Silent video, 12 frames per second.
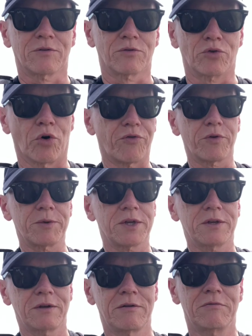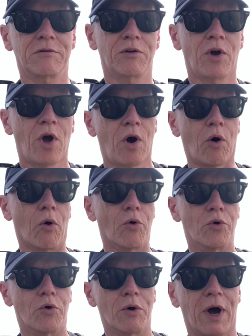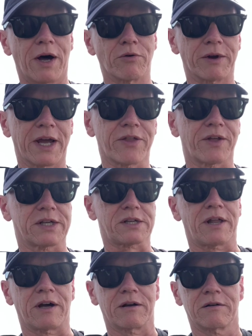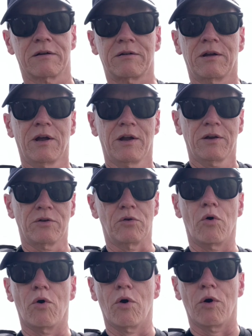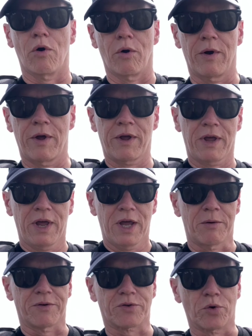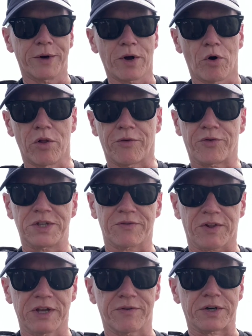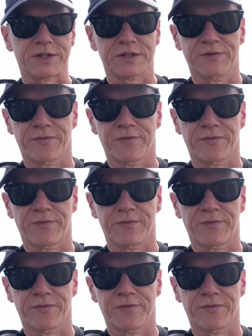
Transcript: Not for me. Oh no, I don't get things like that. No. I have to go and get all the fruity flavours.